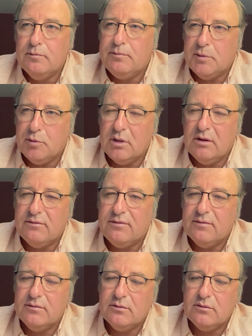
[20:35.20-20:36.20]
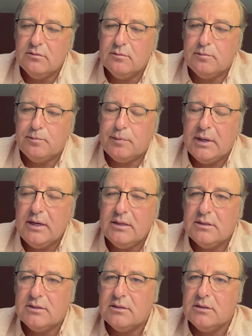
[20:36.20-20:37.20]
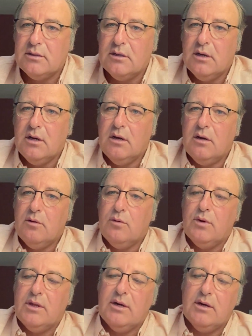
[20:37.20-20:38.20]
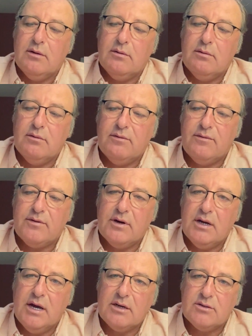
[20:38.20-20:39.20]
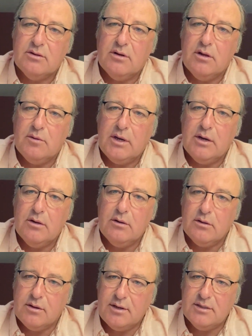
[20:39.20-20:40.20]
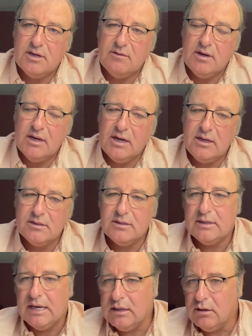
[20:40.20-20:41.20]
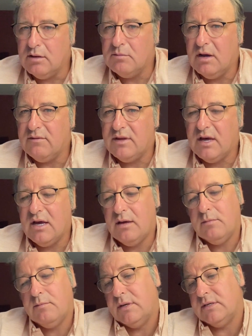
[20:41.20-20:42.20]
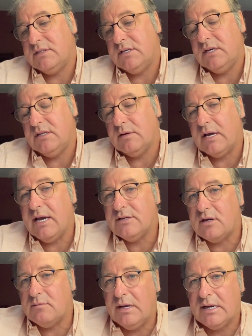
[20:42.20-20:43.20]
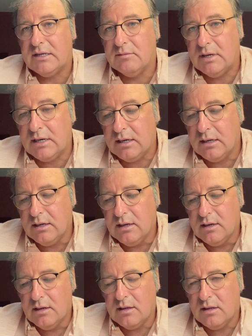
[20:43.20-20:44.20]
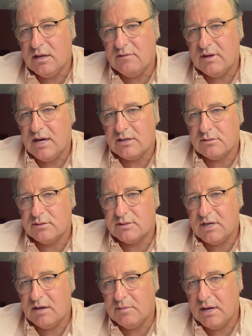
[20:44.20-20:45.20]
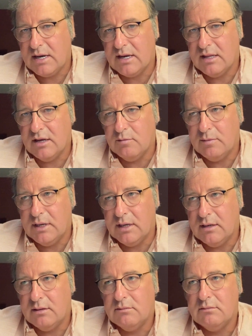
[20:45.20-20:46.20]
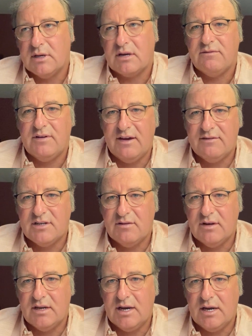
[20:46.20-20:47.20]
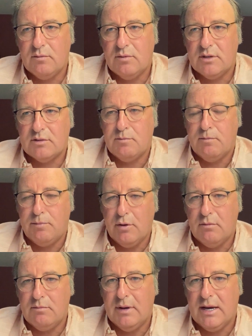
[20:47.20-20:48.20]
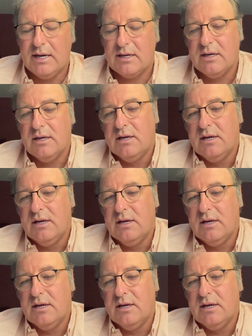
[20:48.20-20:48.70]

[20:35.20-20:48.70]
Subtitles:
people have Pete's with the front axle all the way out, 379s. Yeah, a lot of them have that, but see the guys that are making the money, they have the axle set back a little bit, like a 579, but it's popped back,